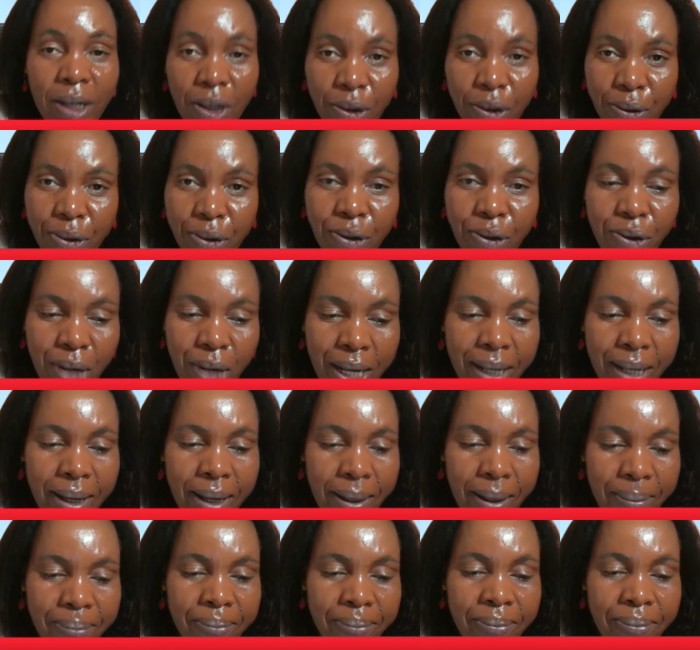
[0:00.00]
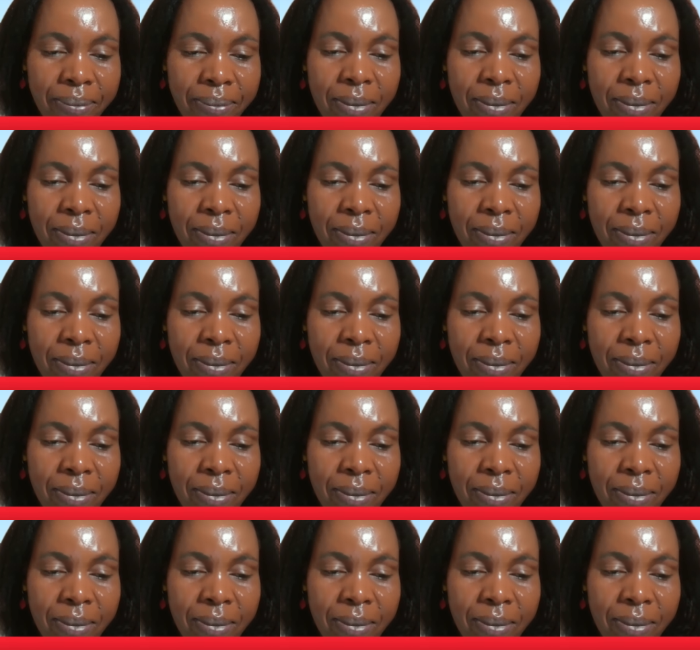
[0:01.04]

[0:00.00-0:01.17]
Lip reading: in Australia.